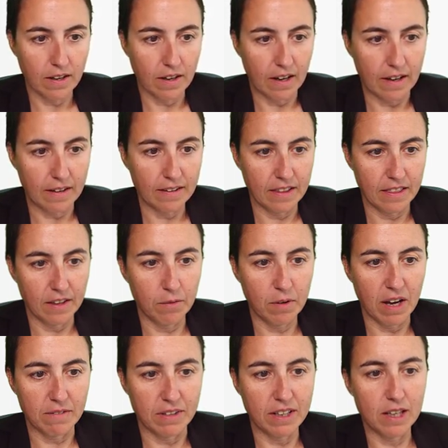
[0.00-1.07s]
Ah, there we
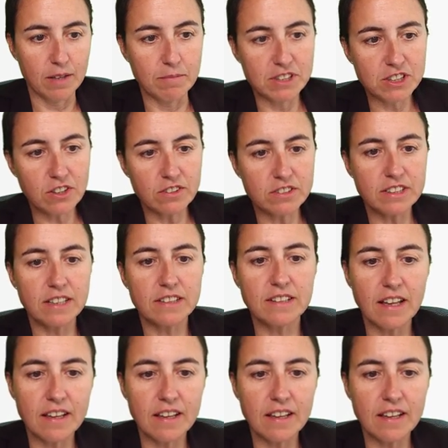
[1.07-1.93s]
have it, image content.